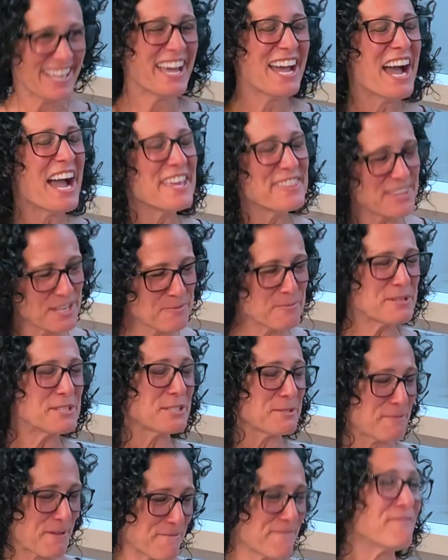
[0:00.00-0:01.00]
I think we
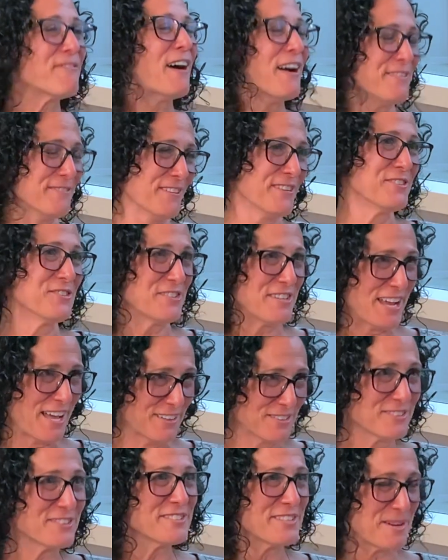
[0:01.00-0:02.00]
just spent five hundred
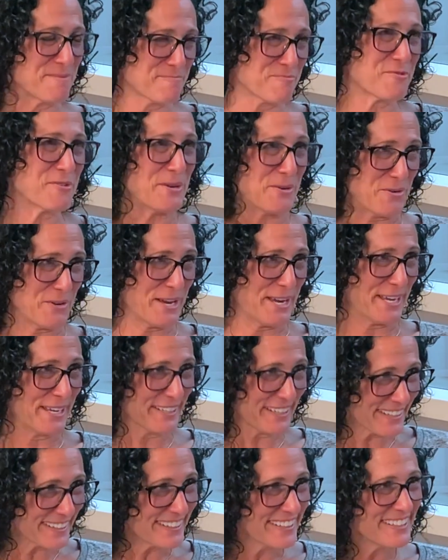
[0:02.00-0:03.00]
dollars on printer
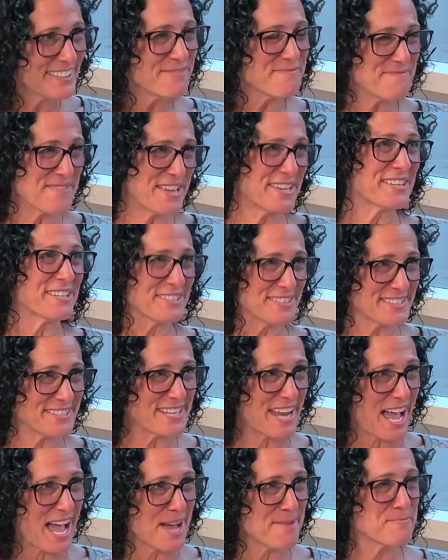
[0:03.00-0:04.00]
ink. Make it
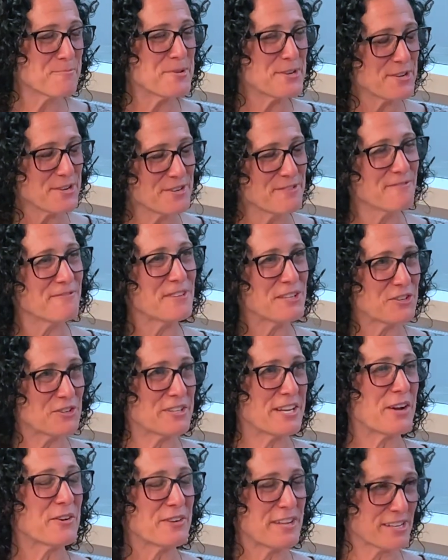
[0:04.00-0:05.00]
stop. We couldn't figure
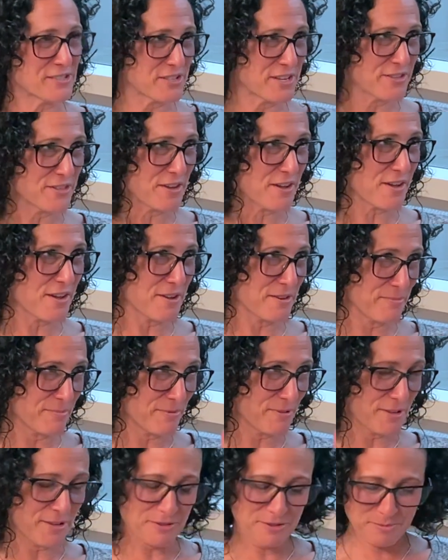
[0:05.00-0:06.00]
it out, and actually had to
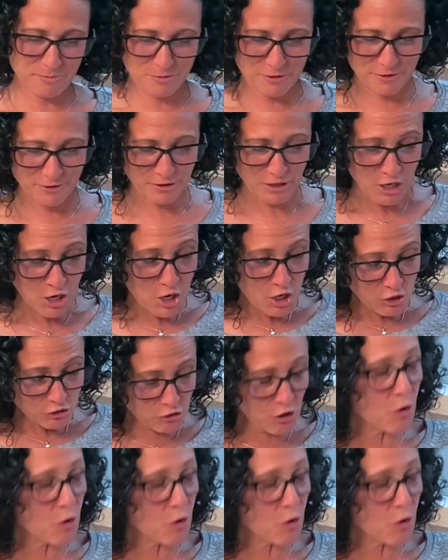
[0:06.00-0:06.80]
unplug the printer. Okay.